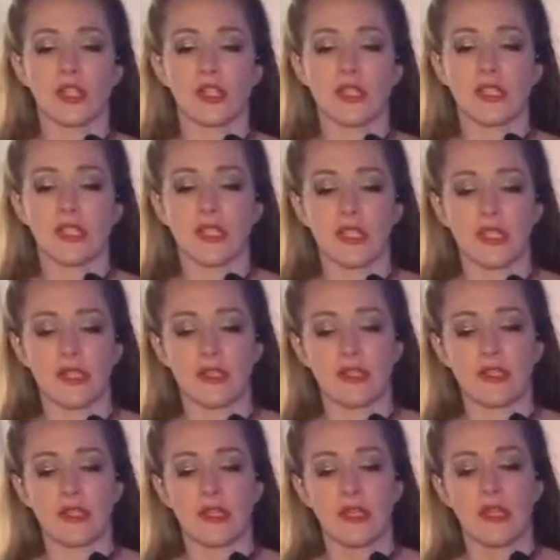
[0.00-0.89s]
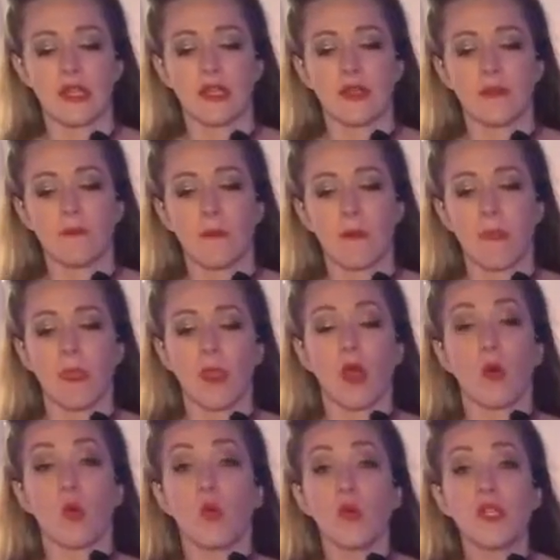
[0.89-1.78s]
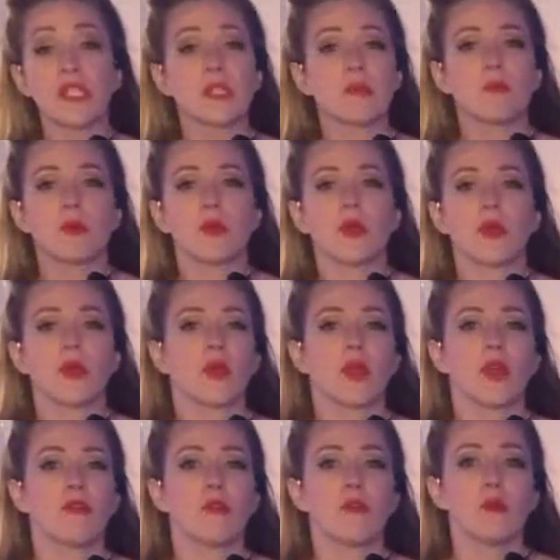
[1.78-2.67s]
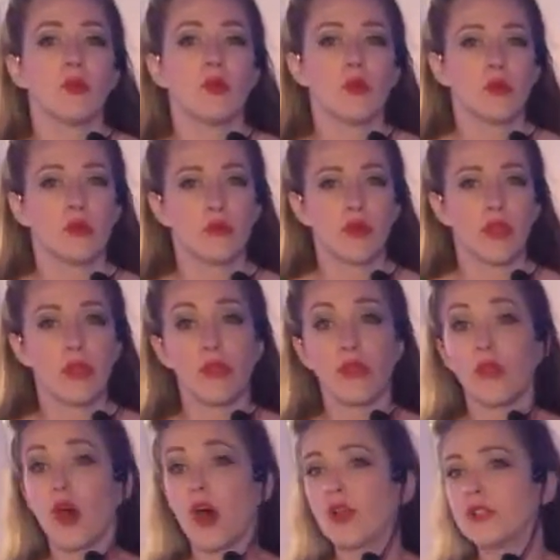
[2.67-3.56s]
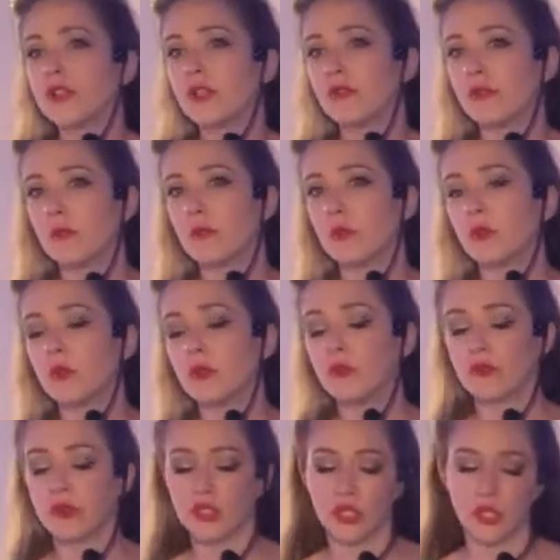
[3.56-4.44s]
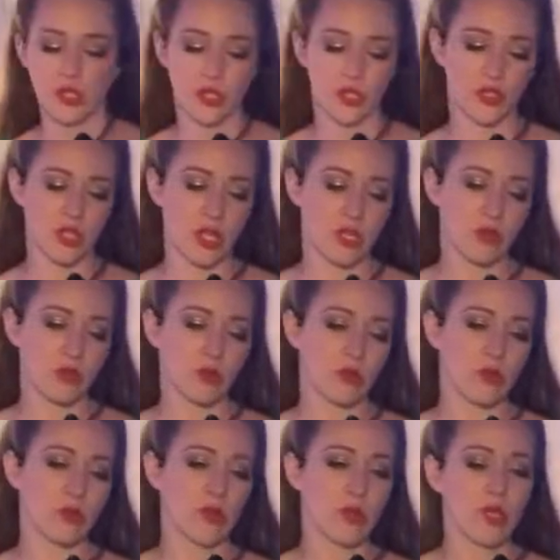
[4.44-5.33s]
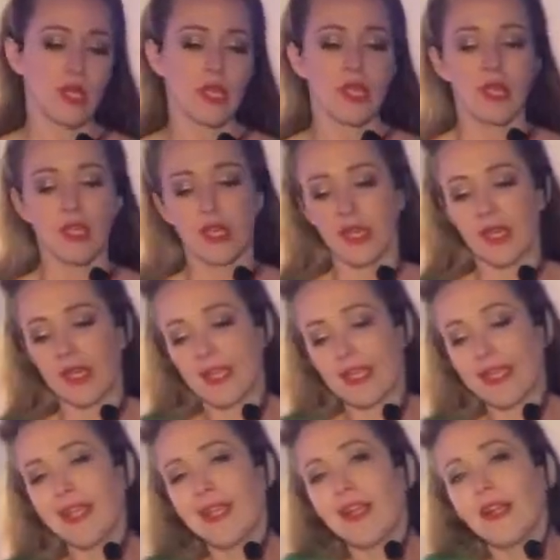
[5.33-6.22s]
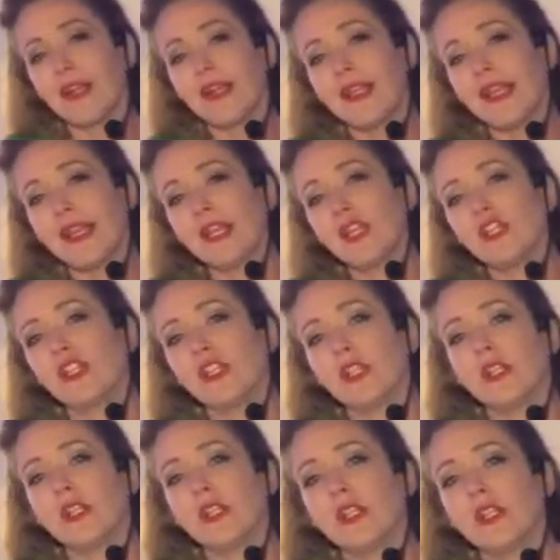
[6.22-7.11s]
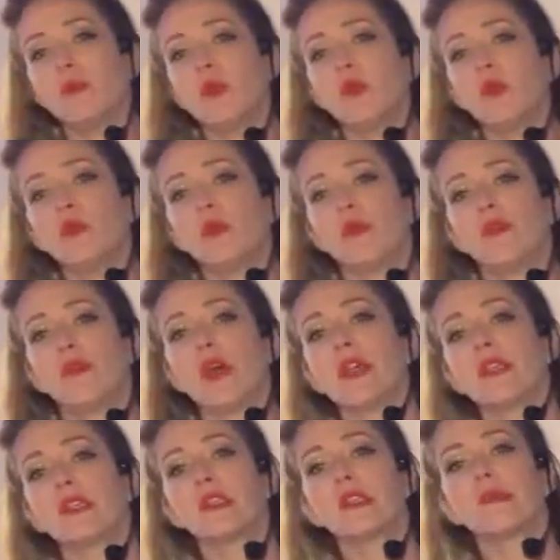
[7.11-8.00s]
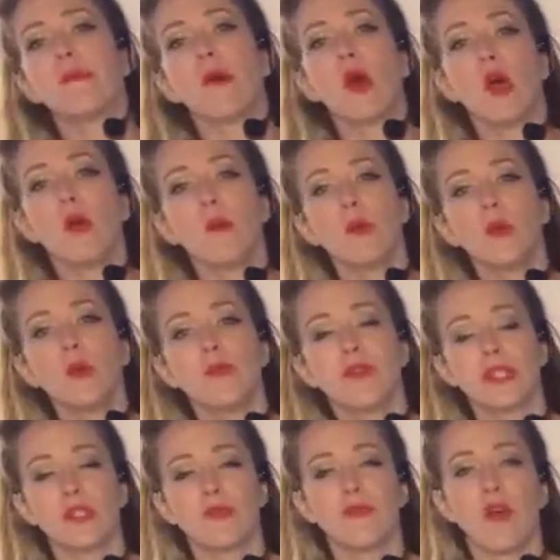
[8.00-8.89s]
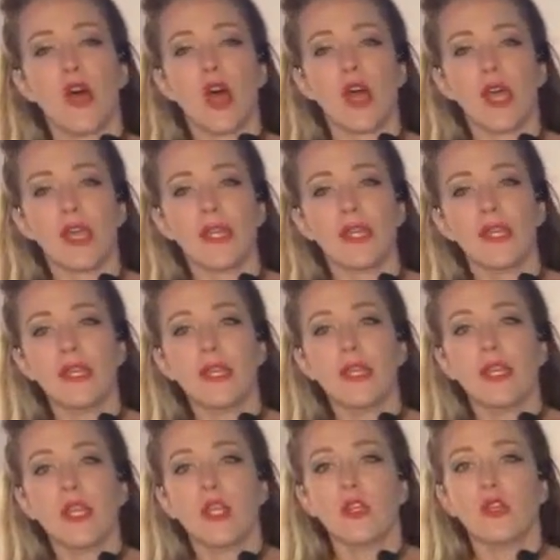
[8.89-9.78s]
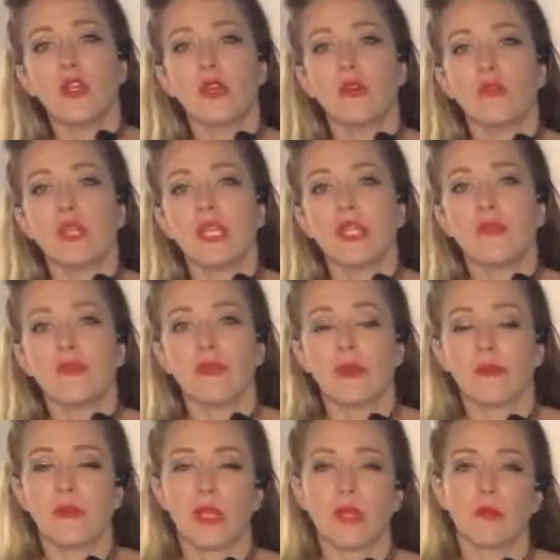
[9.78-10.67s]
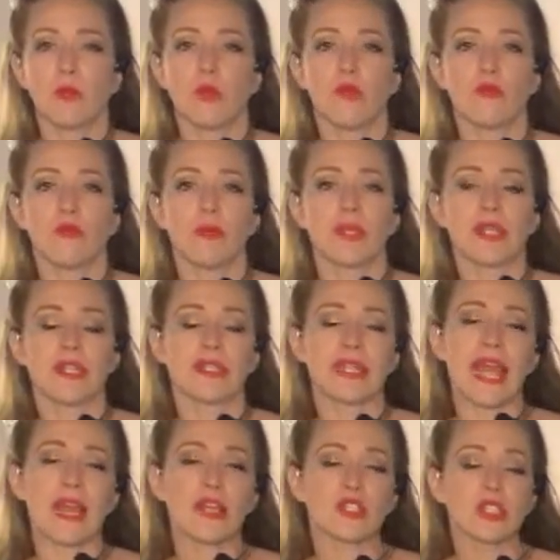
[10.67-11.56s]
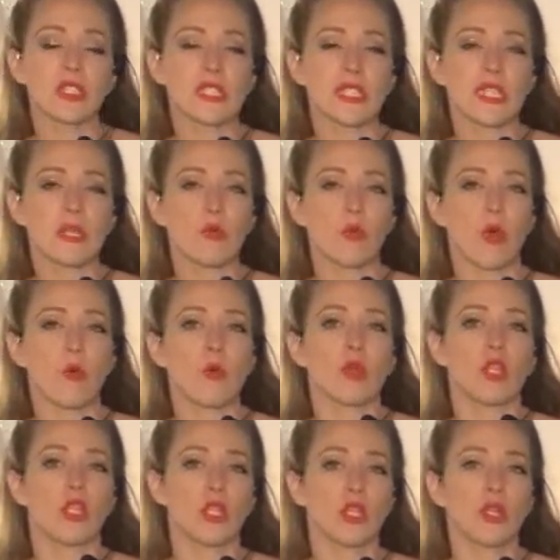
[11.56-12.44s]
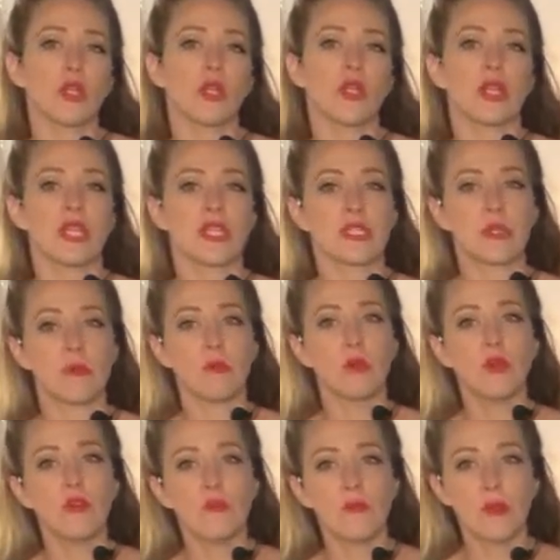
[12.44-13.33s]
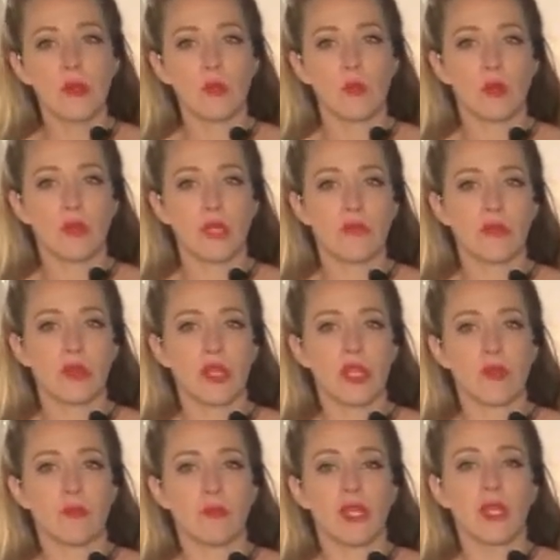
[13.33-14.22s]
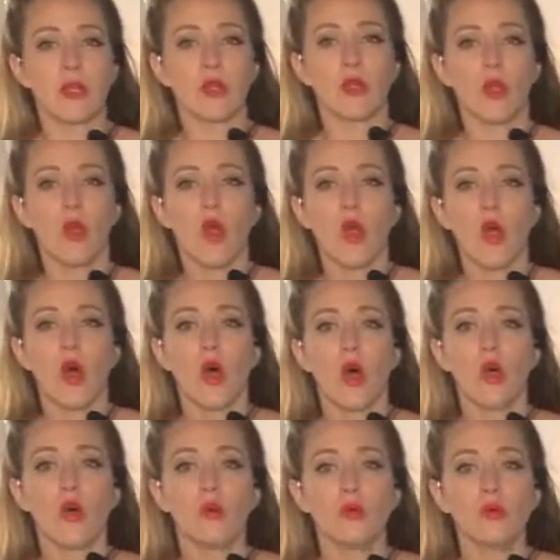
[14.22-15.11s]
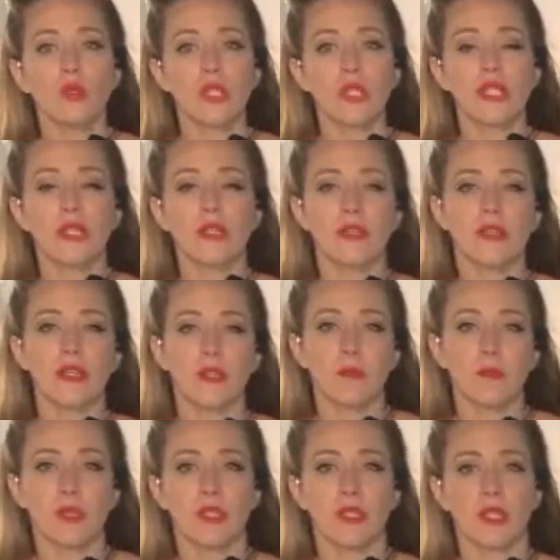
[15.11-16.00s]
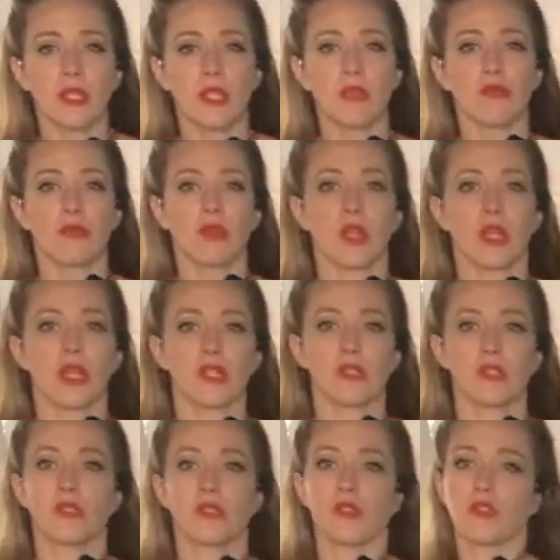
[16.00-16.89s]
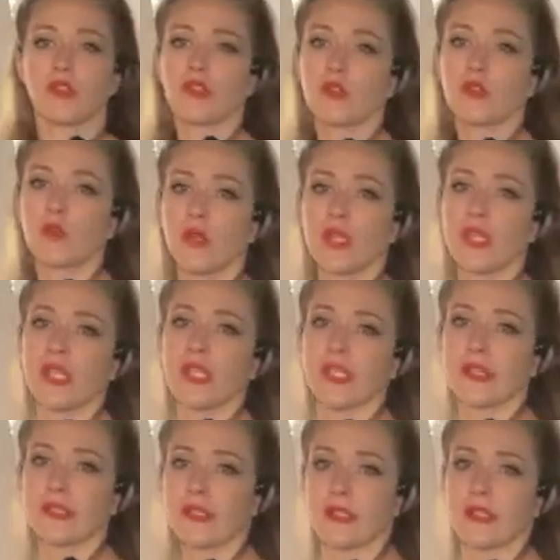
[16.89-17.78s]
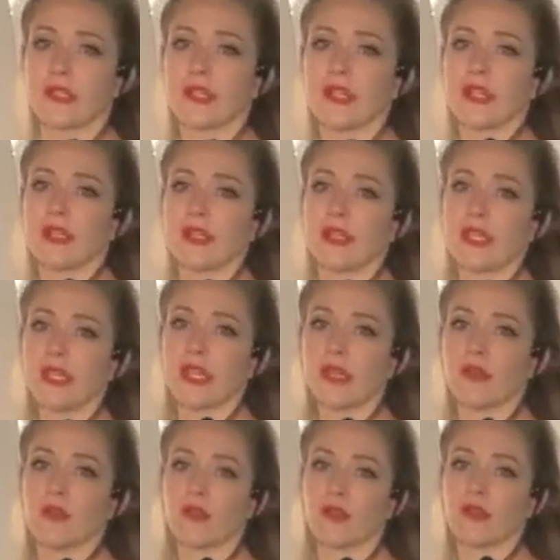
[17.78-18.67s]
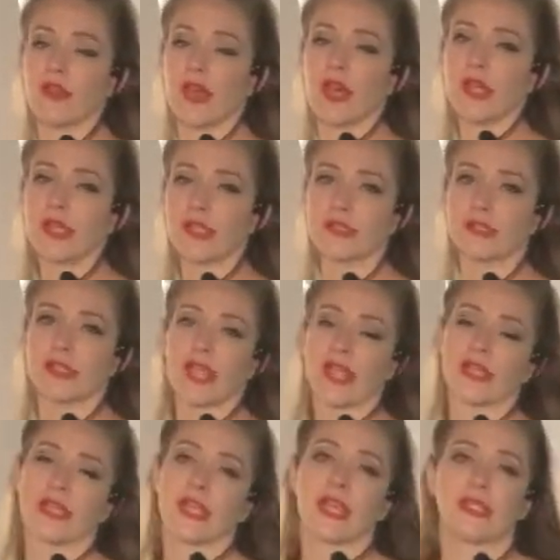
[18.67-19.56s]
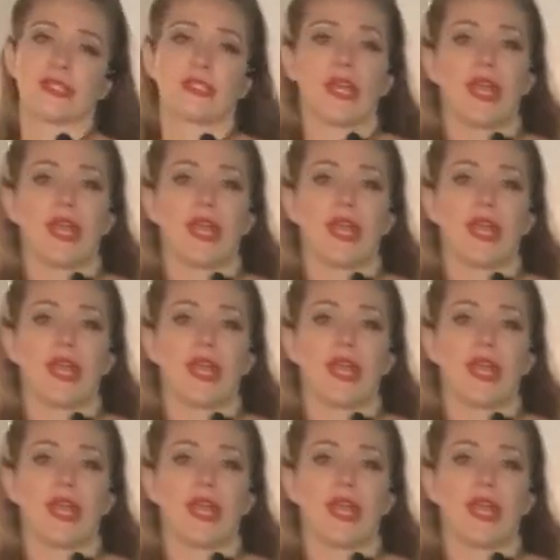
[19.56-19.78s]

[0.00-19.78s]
just is a whisper of a move, a thought of a move, just a gentle inclination of a move, a small move is fine. No need for a big move, because actually what we'll learn is the movement will never get bigger, only the ability for us to squeeze the inner thighs and get